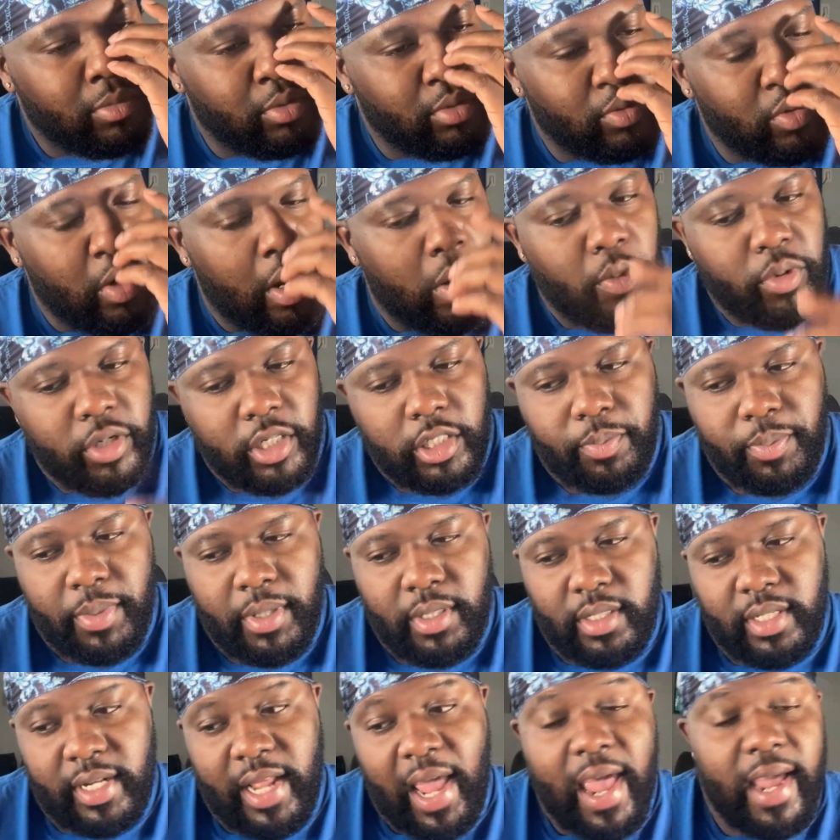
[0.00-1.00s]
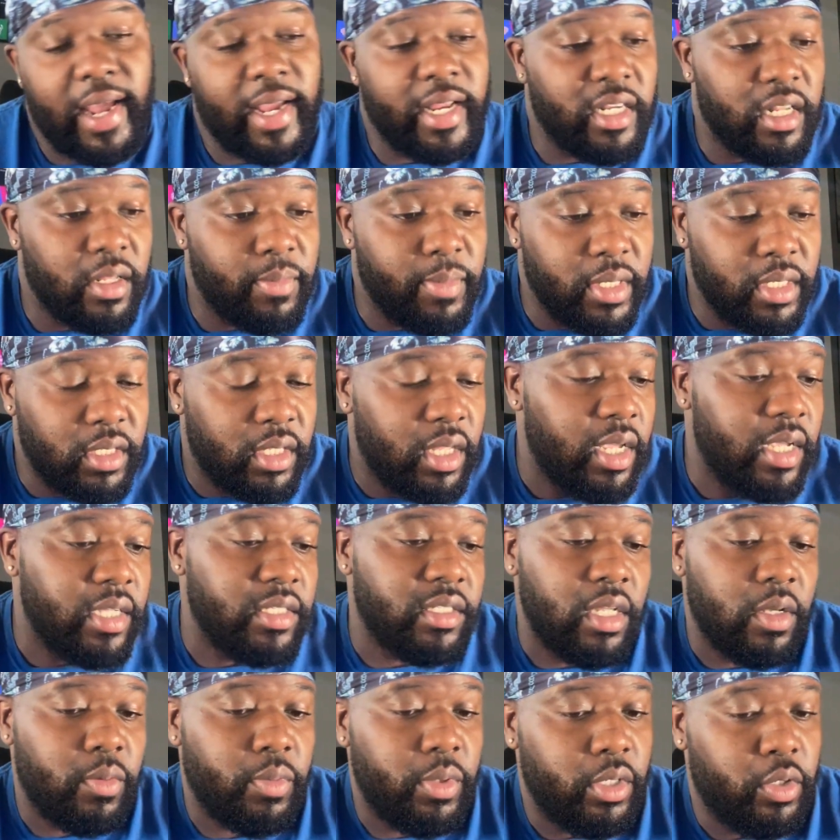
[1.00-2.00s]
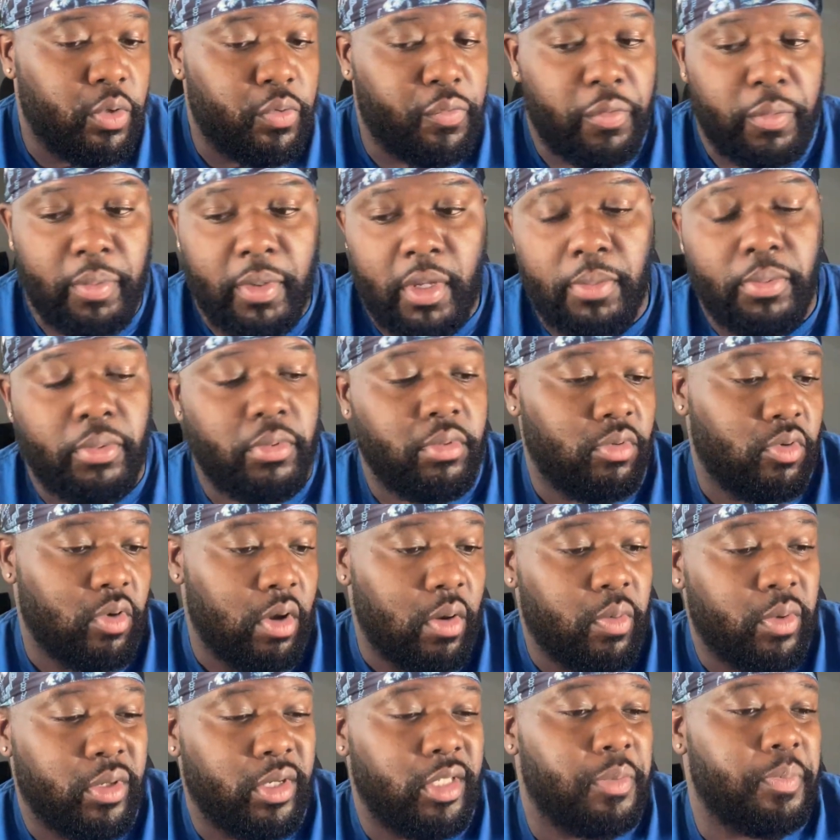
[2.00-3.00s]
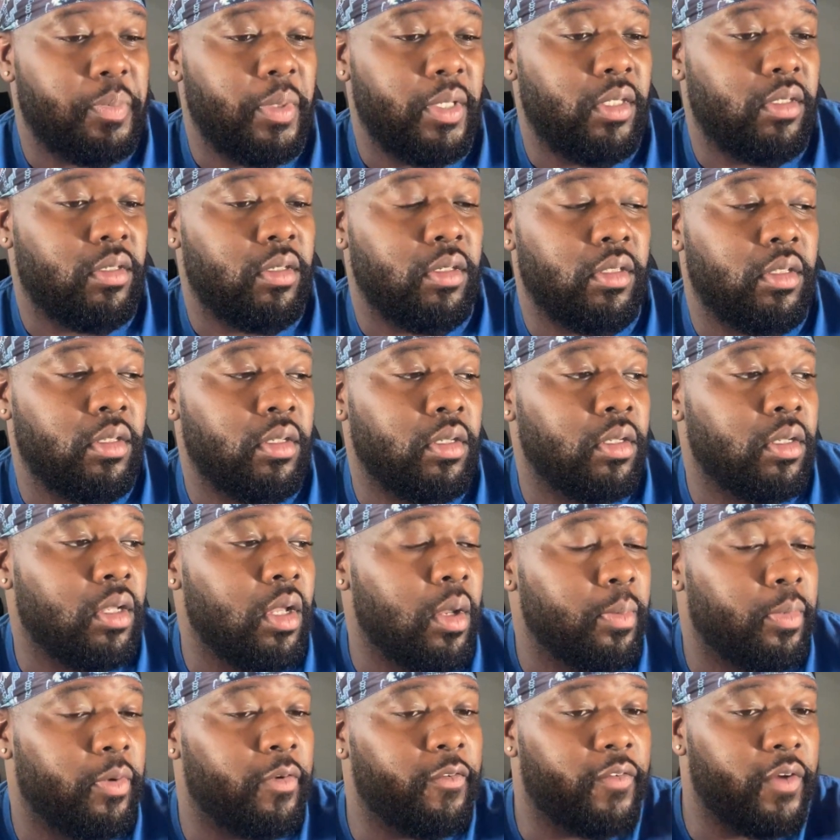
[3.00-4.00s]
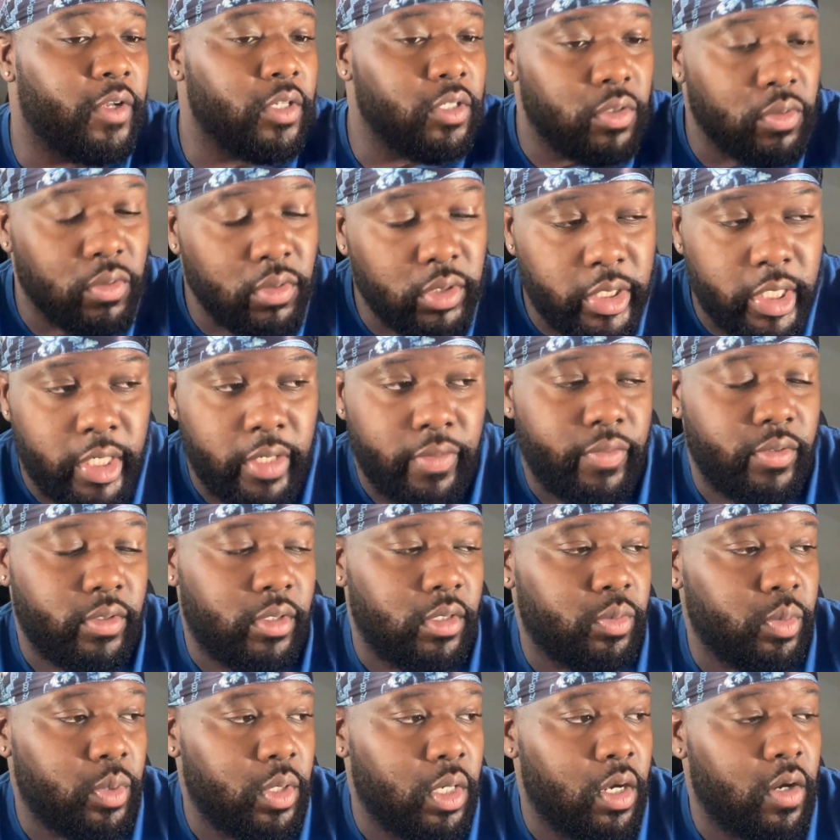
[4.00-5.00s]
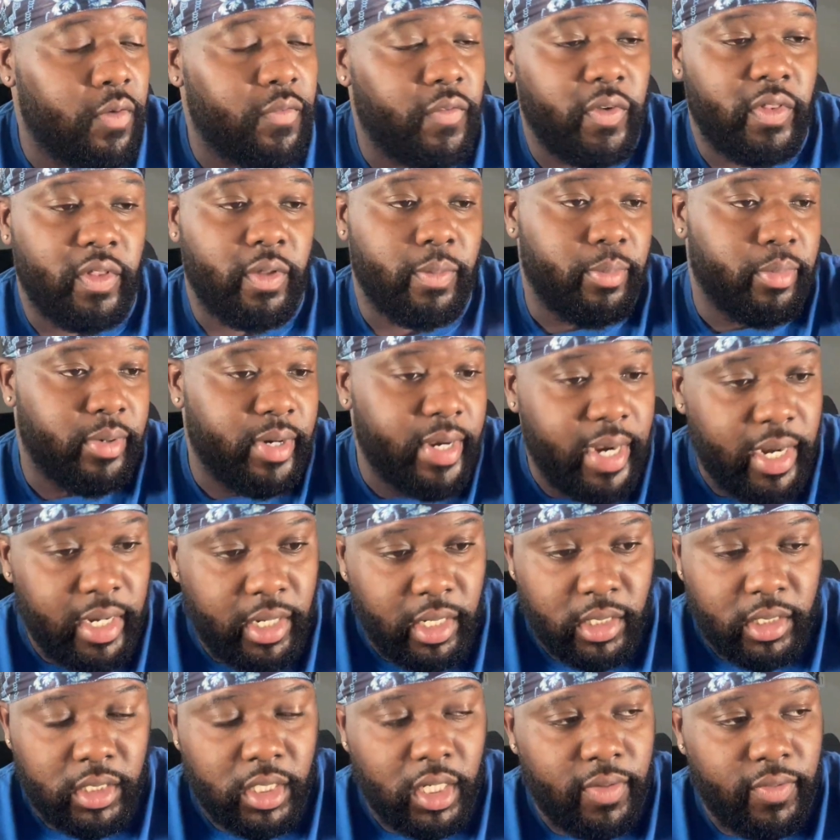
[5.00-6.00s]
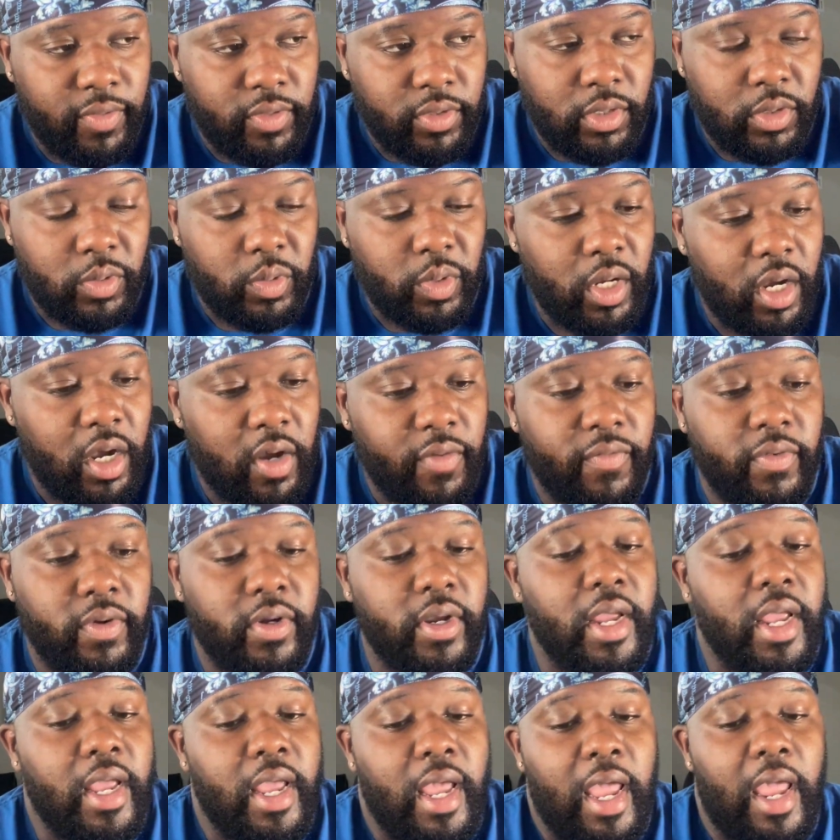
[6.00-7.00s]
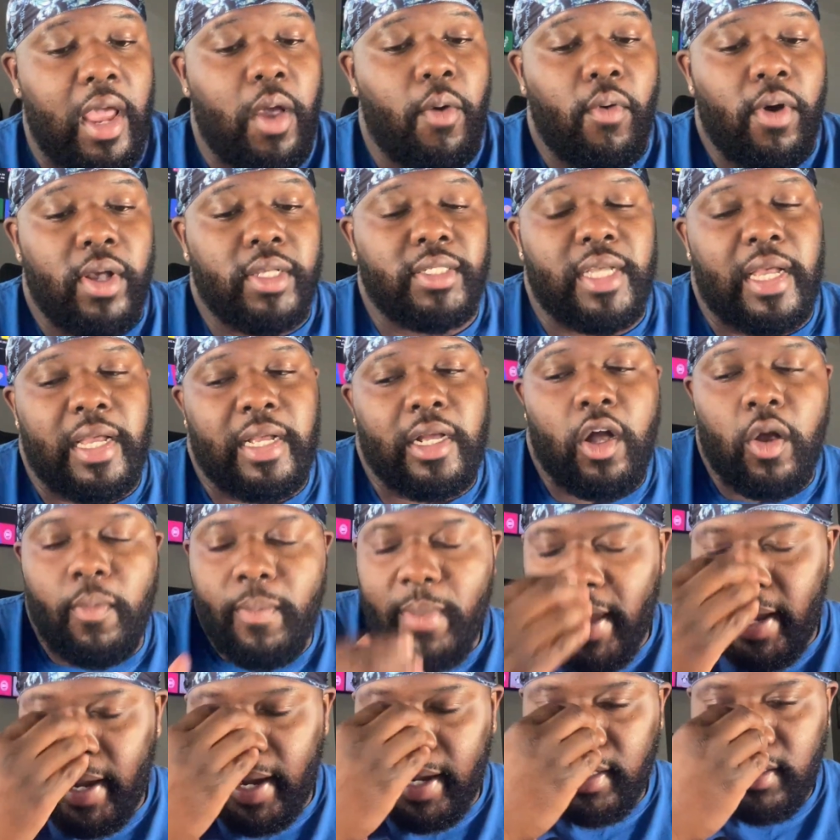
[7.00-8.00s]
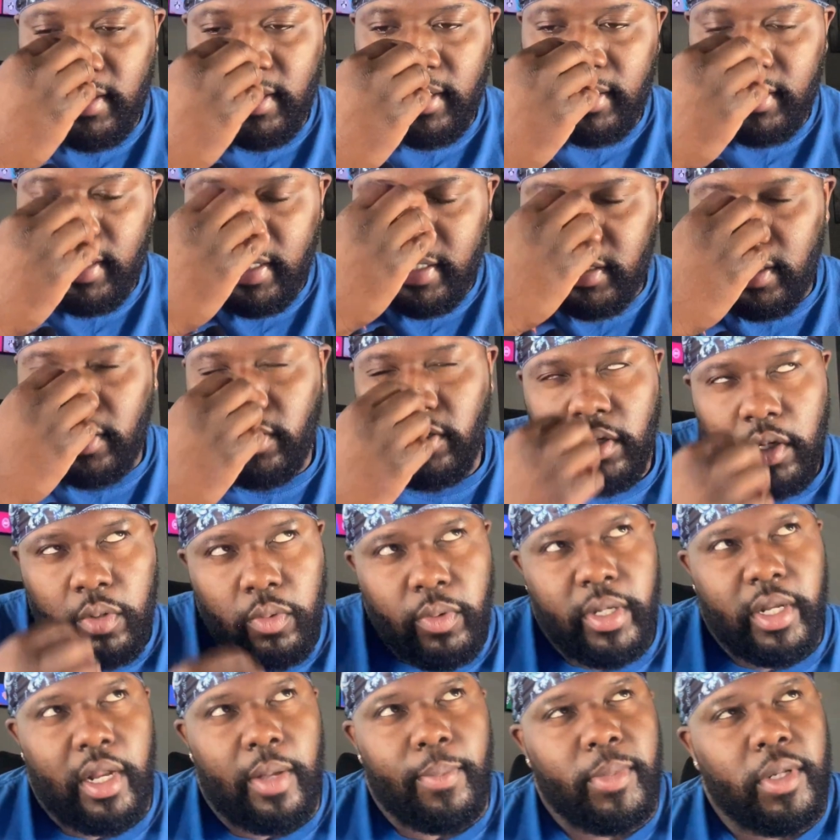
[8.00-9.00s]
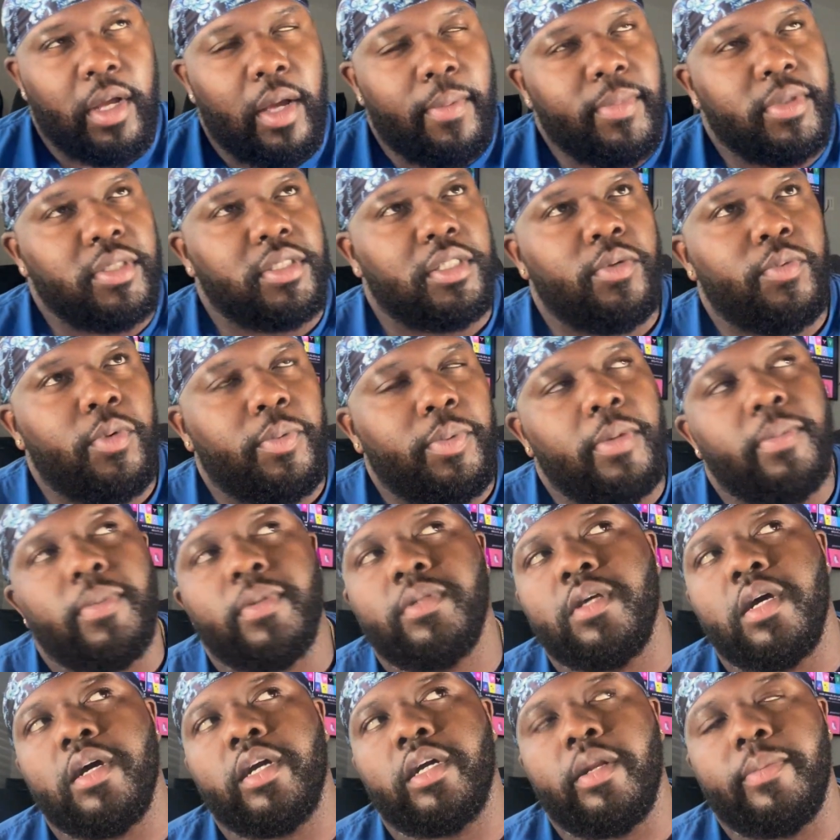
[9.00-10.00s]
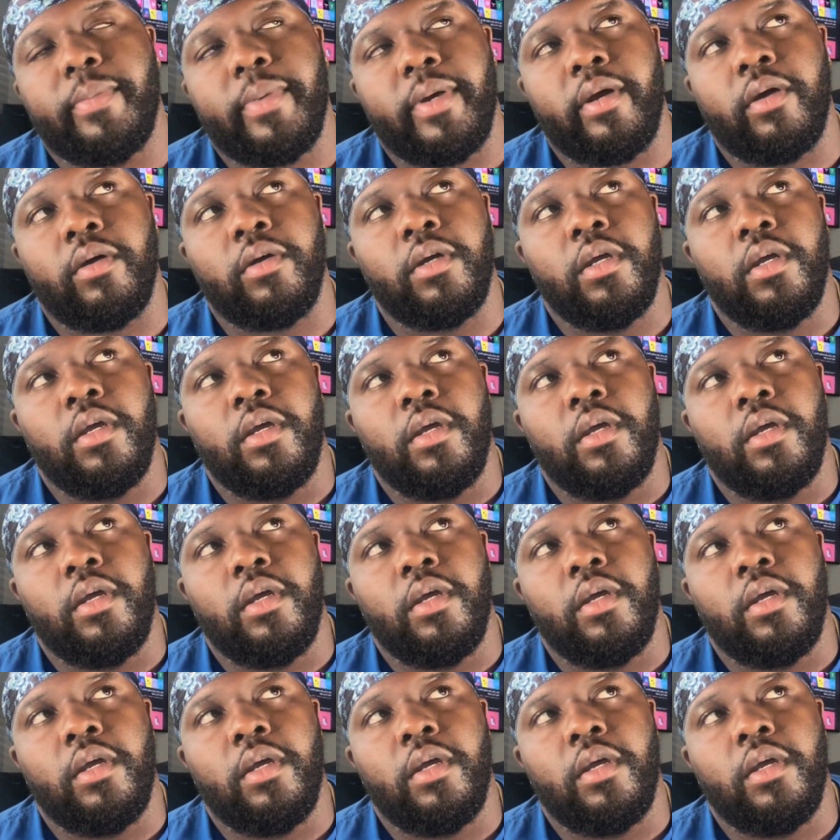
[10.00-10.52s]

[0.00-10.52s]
Do I want to speak to the academic things that we do for people? Do I want to speak to the professional services we offer, the branding services we offer? And once I go back and look at that, say, you know what, I'm going to see what people are talking about